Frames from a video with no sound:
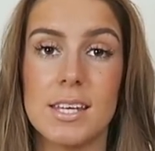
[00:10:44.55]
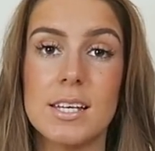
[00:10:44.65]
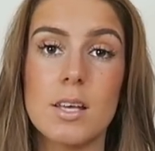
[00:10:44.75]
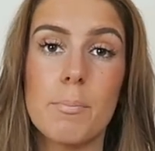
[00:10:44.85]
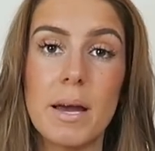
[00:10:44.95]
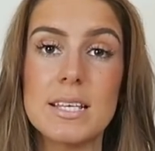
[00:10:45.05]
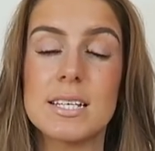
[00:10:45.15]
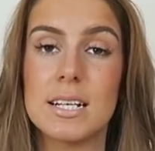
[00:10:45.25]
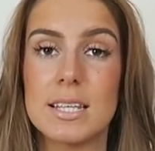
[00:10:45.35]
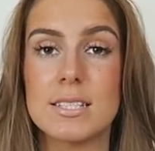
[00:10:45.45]
These are
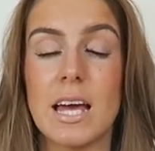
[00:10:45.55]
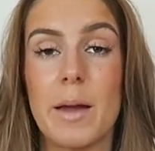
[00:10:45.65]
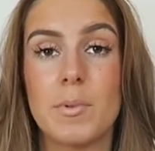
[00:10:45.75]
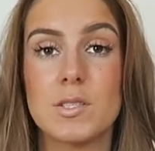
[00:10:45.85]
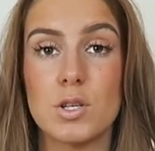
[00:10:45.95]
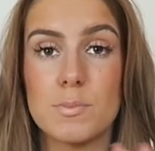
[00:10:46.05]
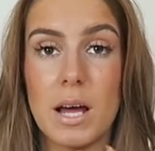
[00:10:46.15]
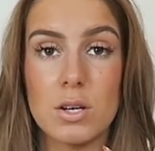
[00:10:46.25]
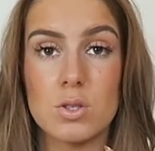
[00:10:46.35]
basically the same as those black